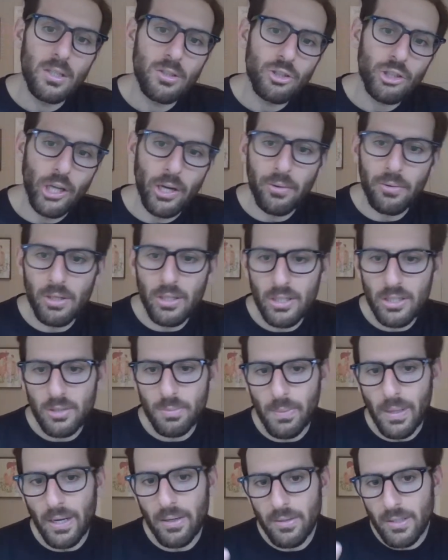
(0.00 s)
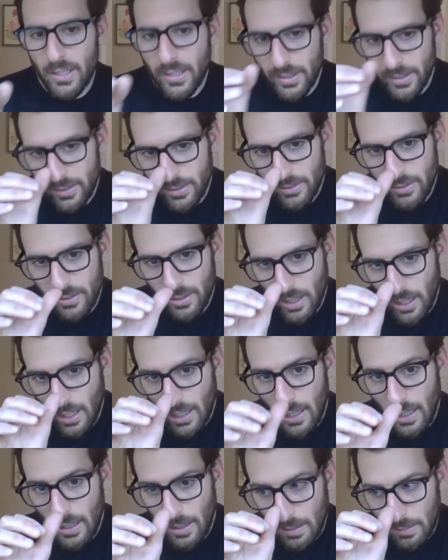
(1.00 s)
cherries, berries,
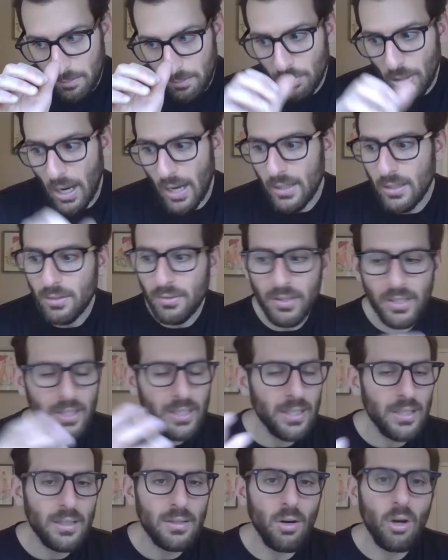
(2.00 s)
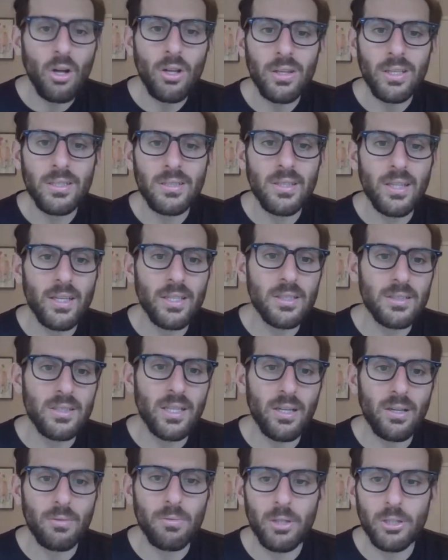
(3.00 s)
uh, broccoli, all these things
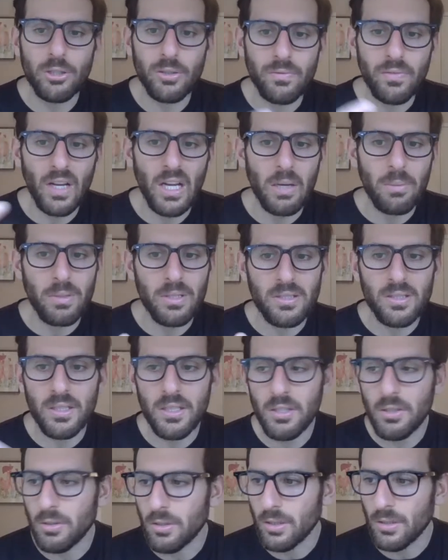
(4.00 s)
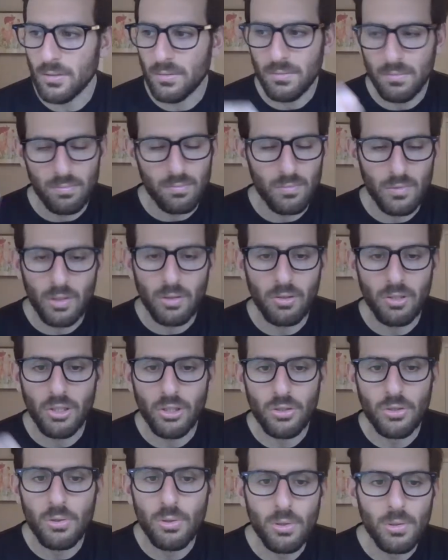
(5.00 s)
that are rich in vitamin C, you can literally
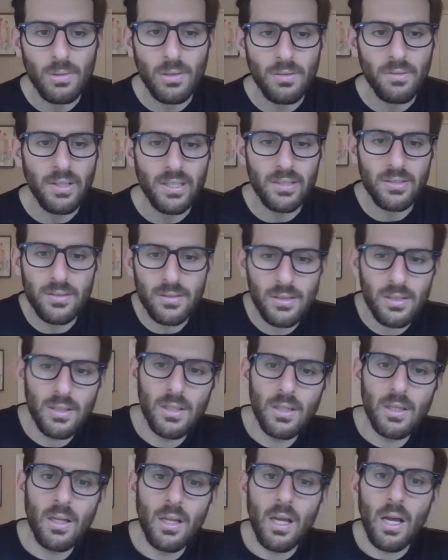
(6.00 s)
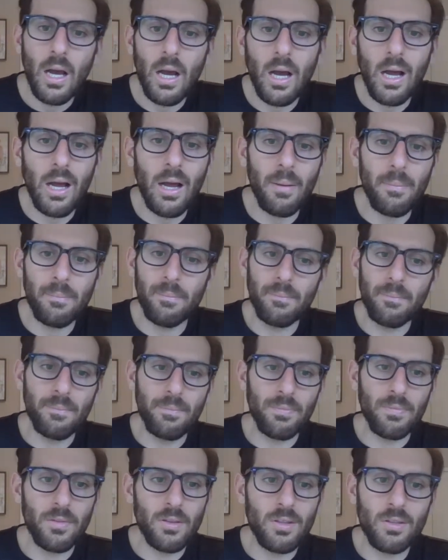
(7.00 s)
just Google a list. Uh,
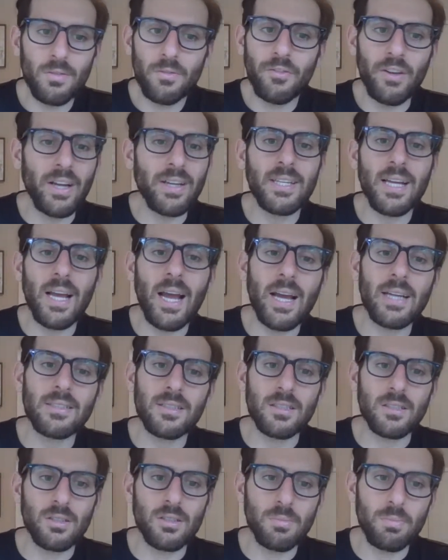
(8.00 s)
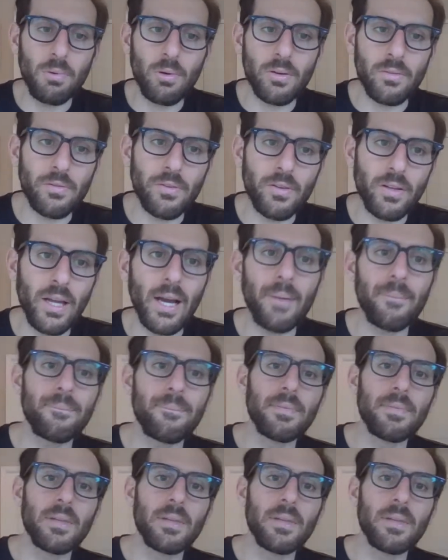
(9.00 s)
fantastic support for that.